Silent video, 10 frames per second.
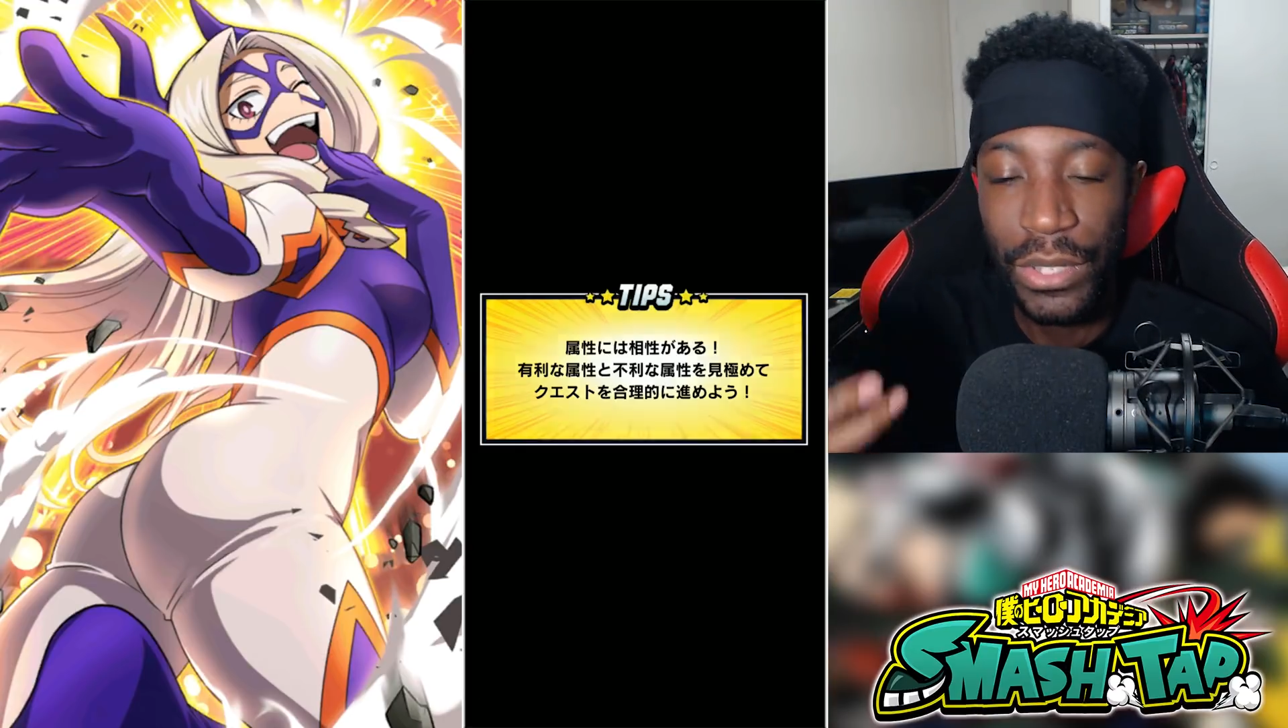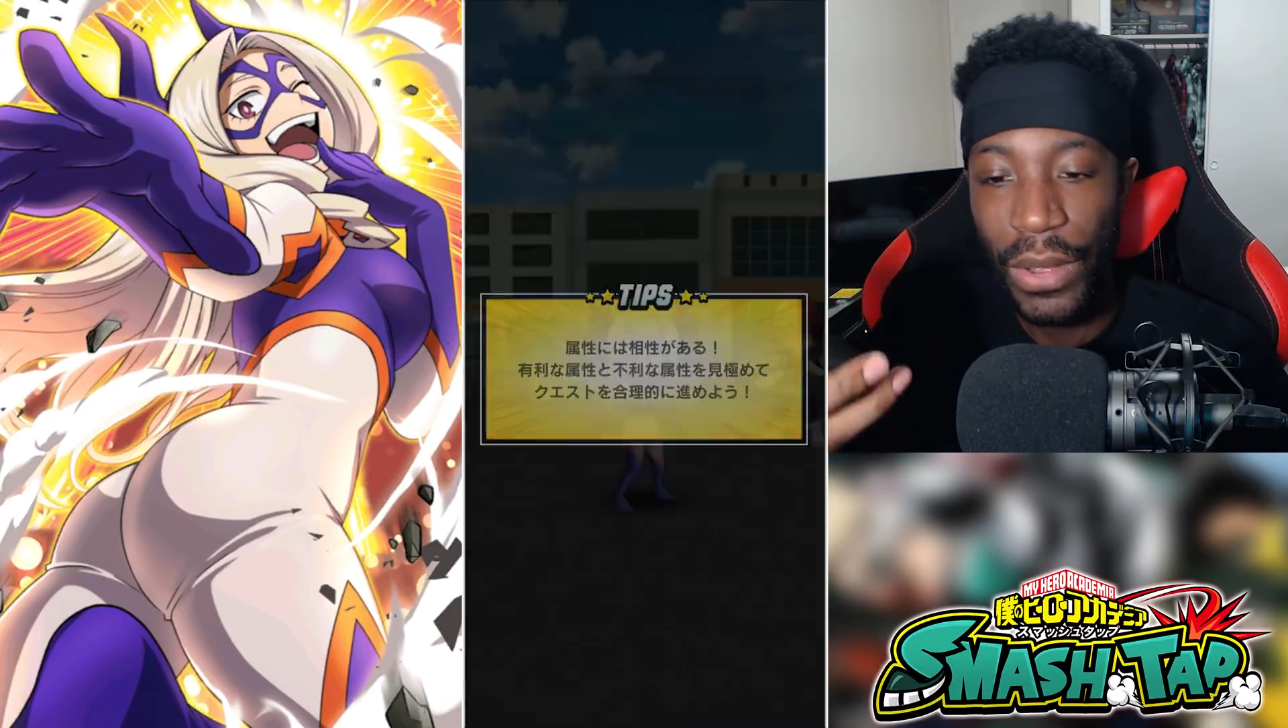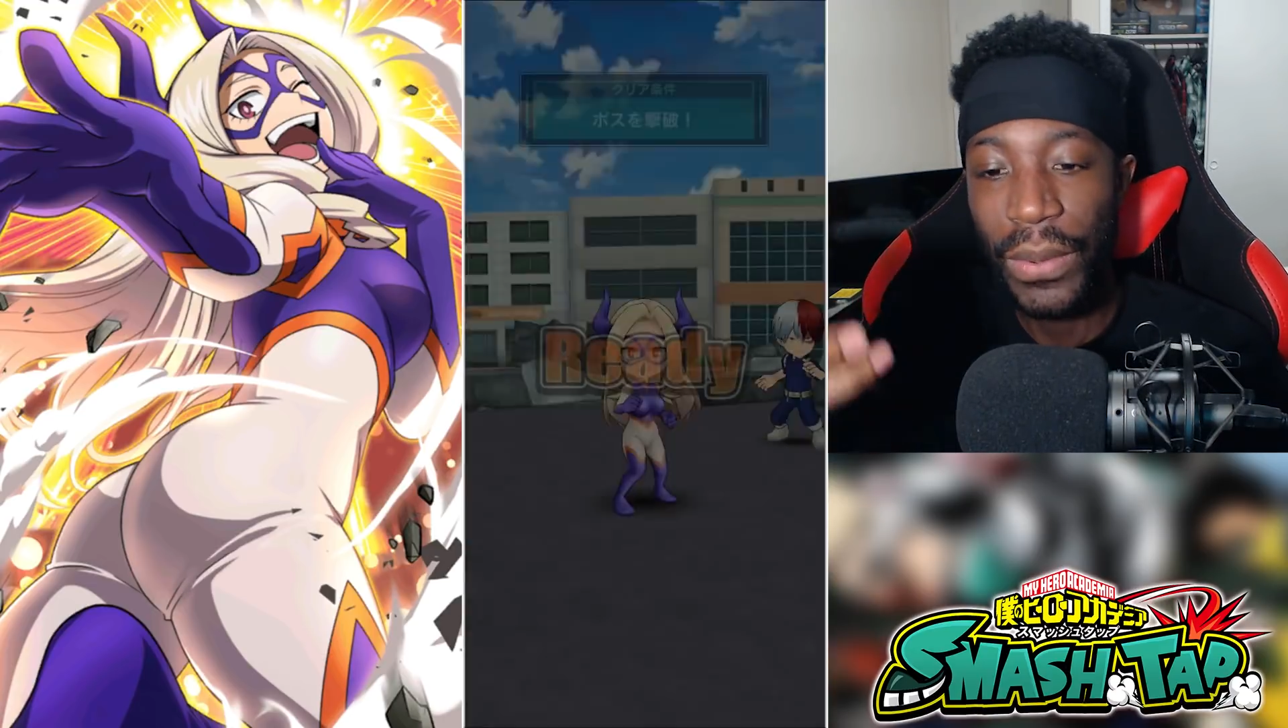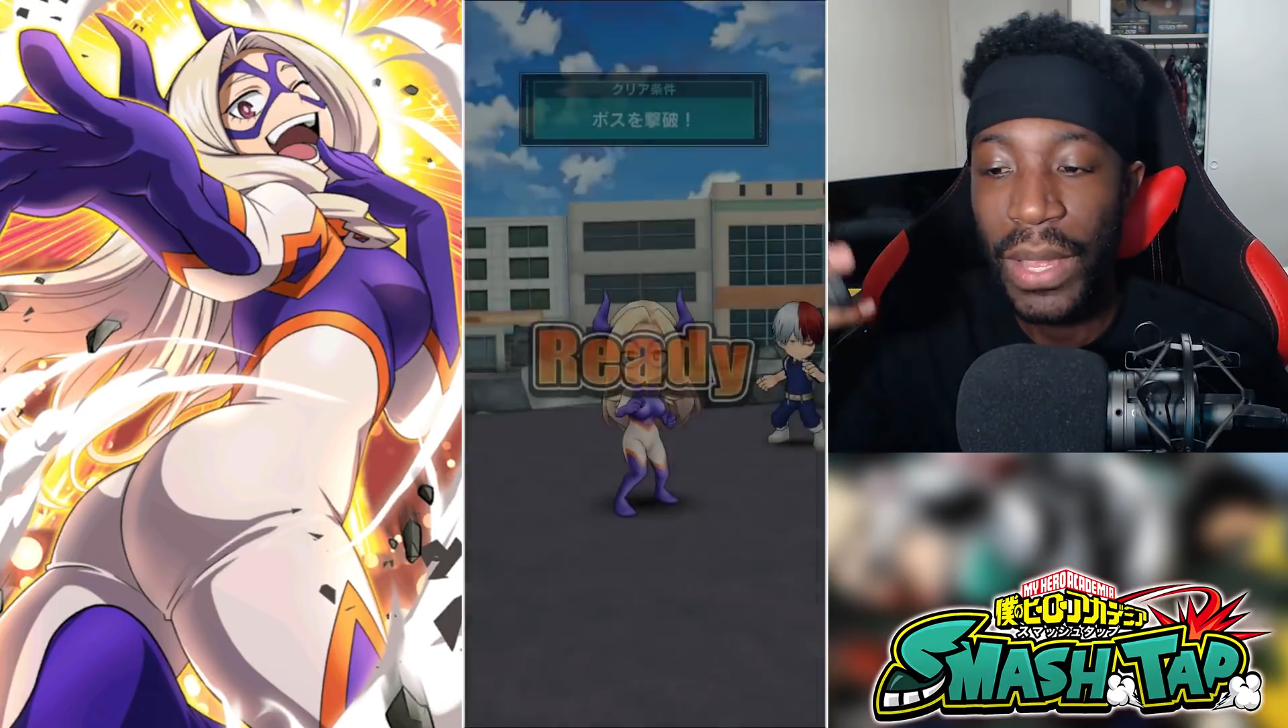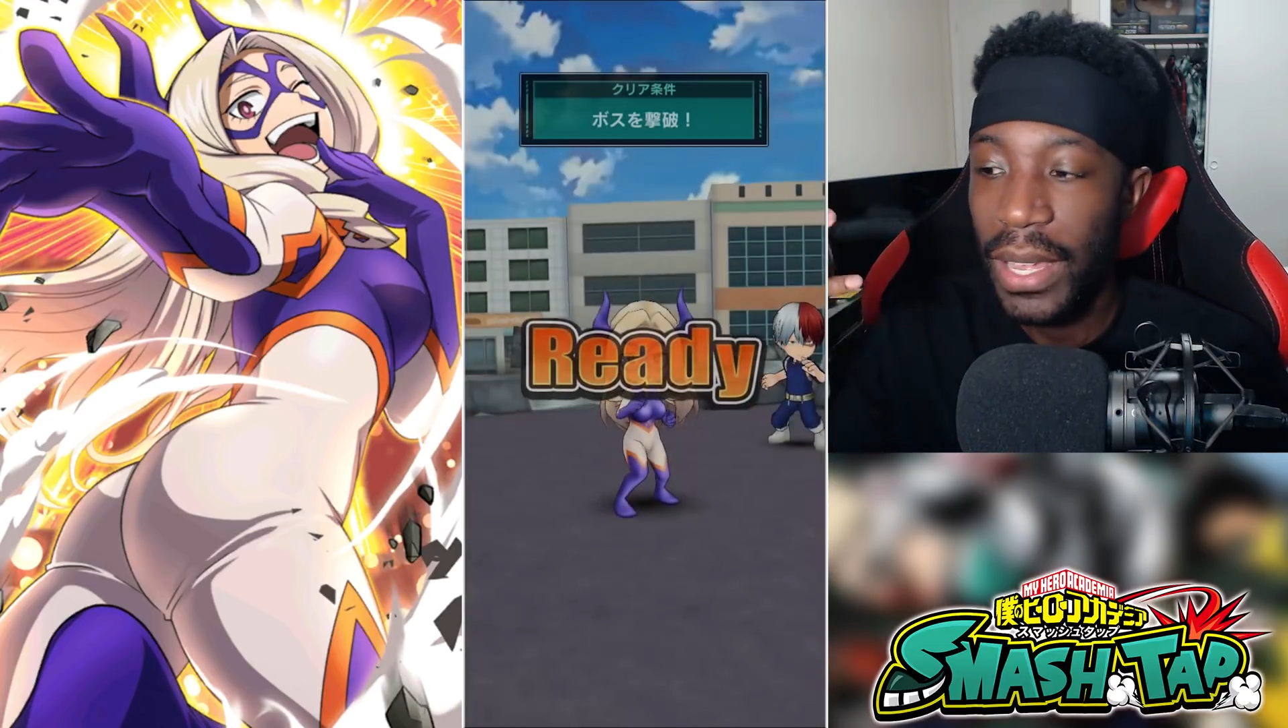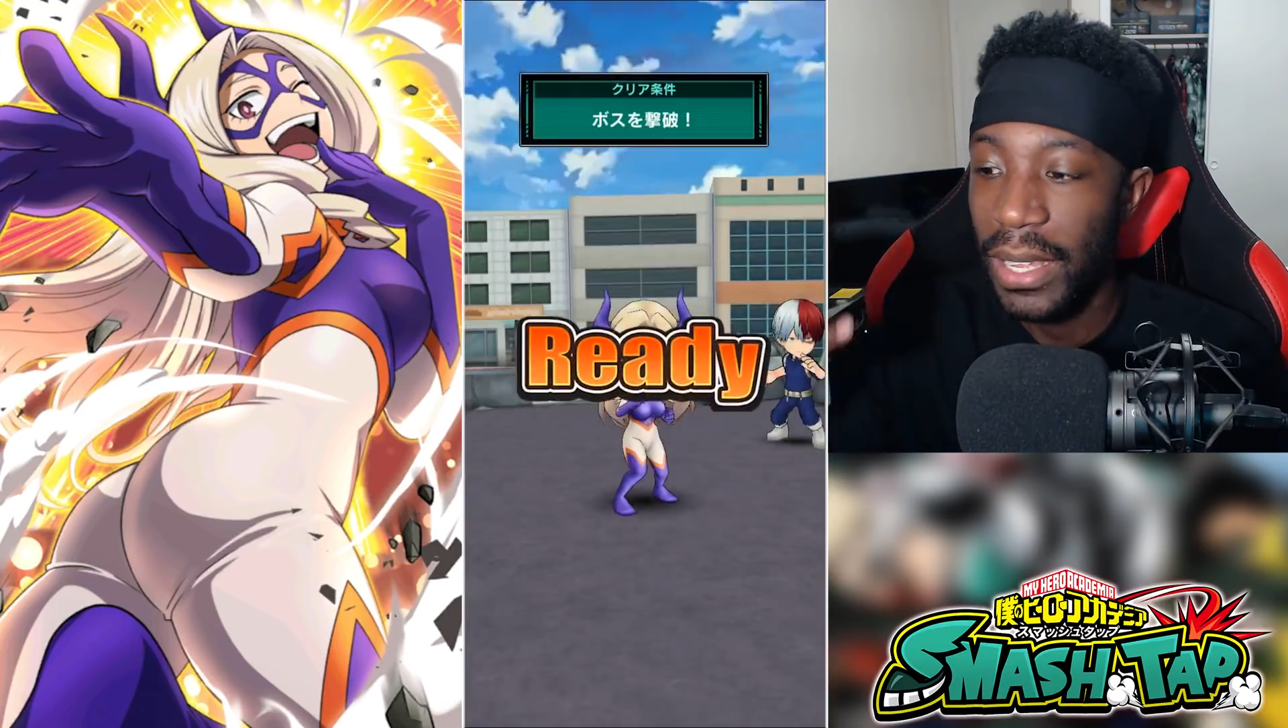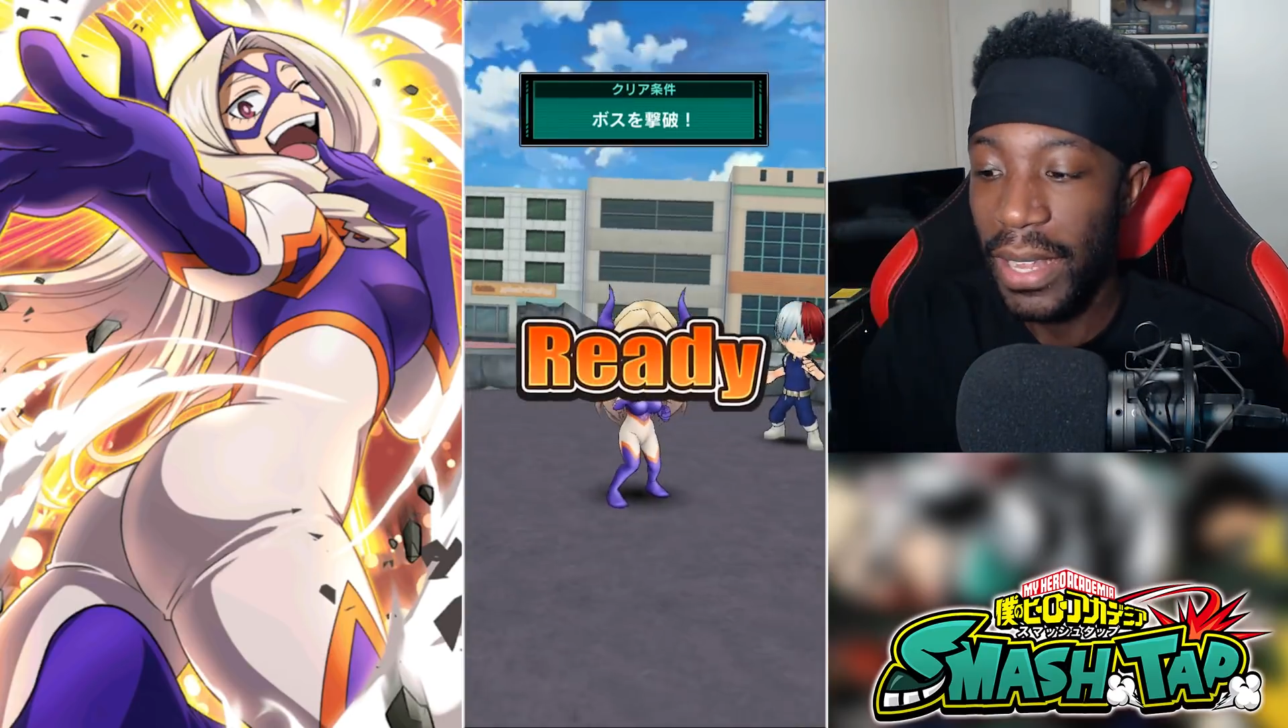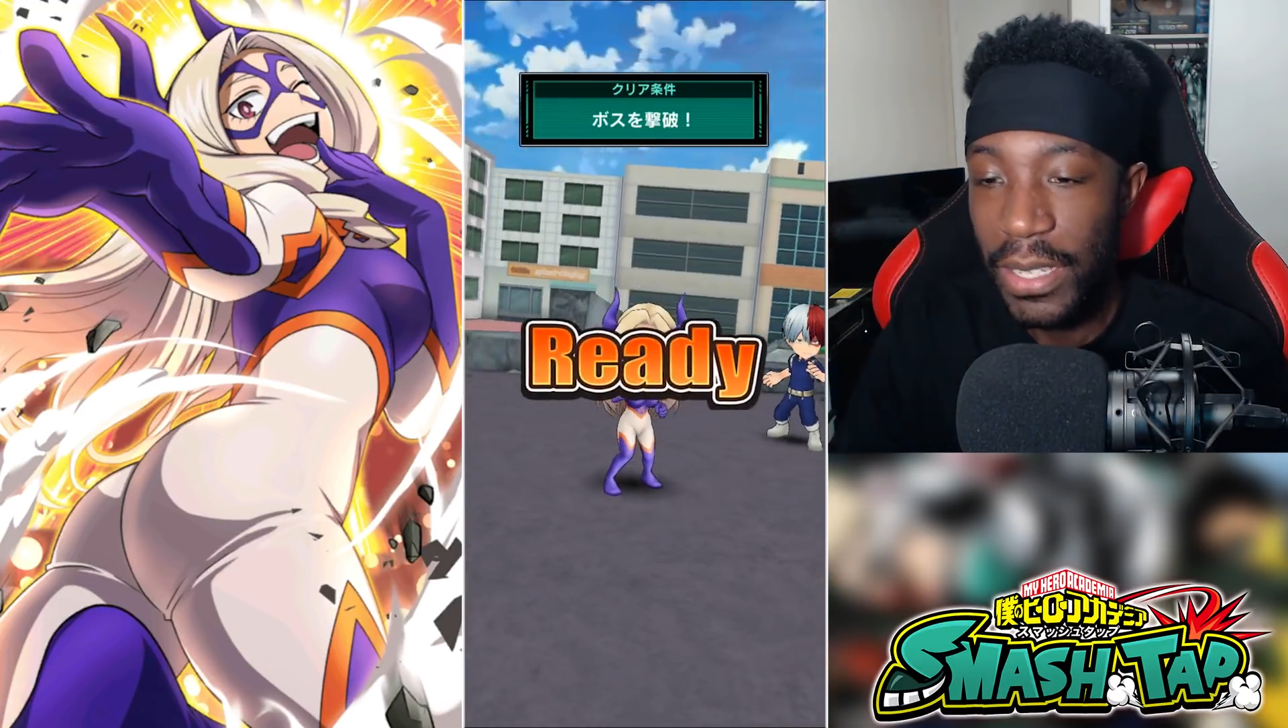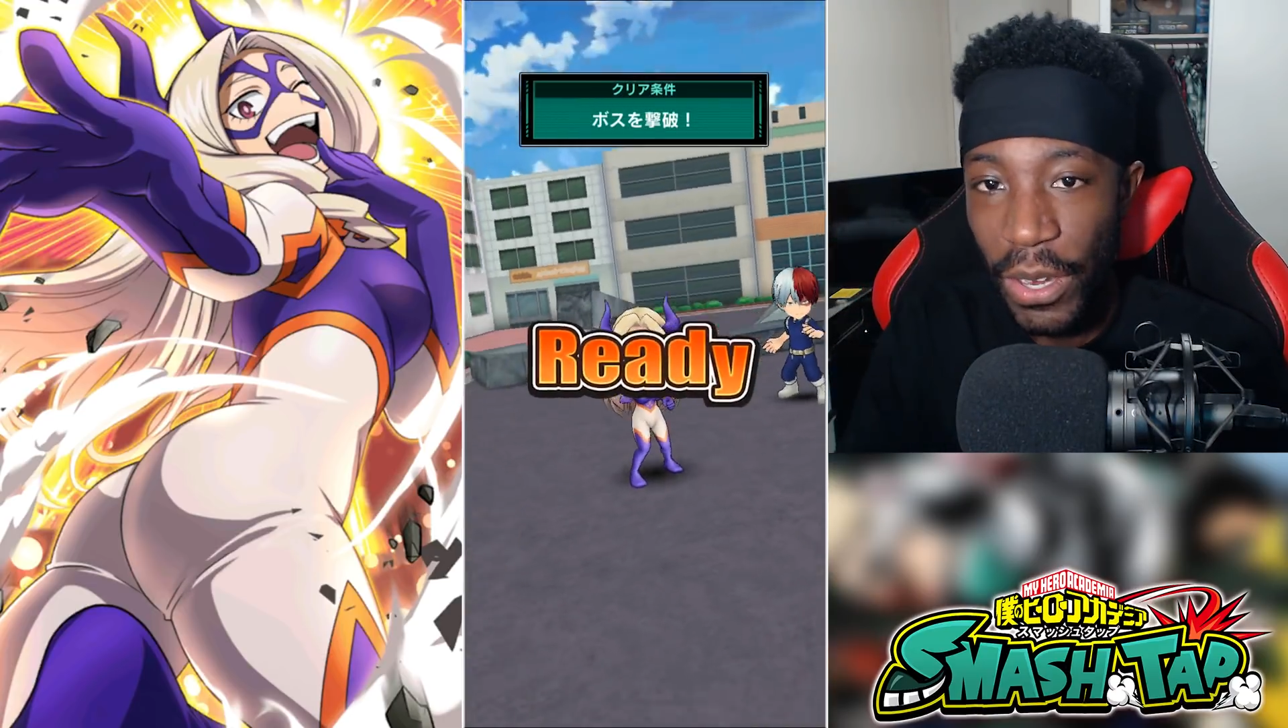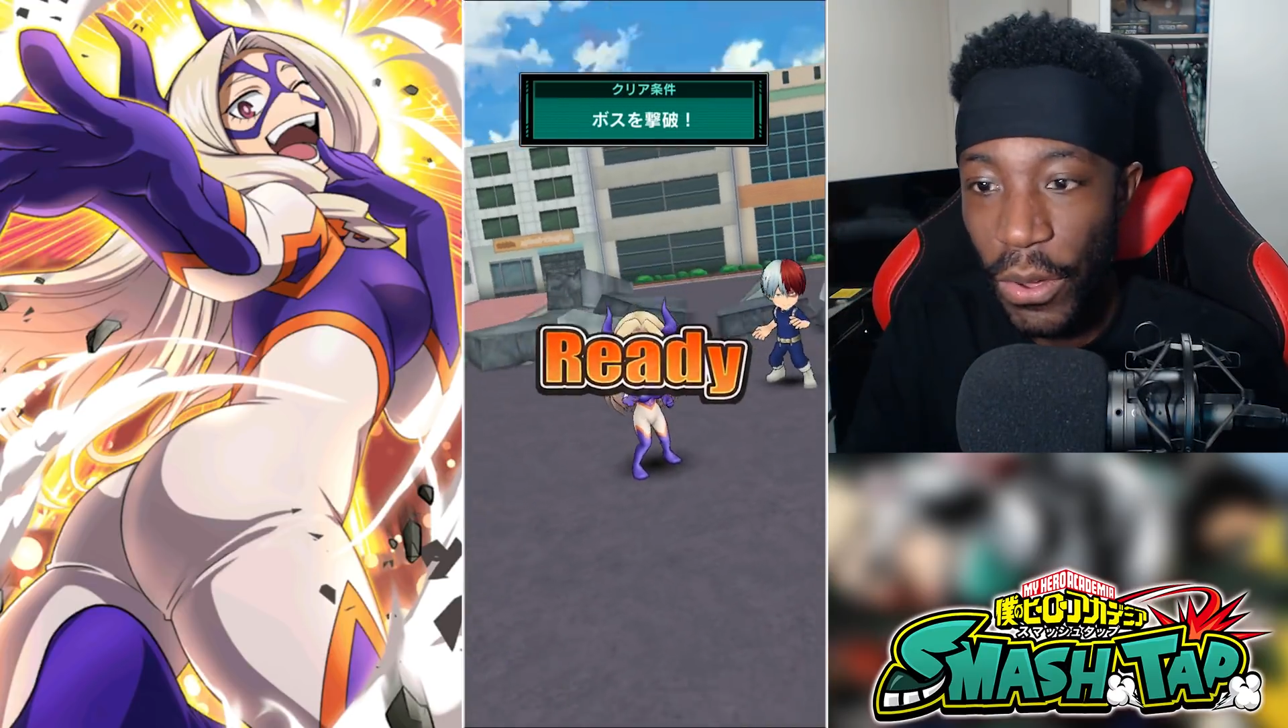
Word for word: So let's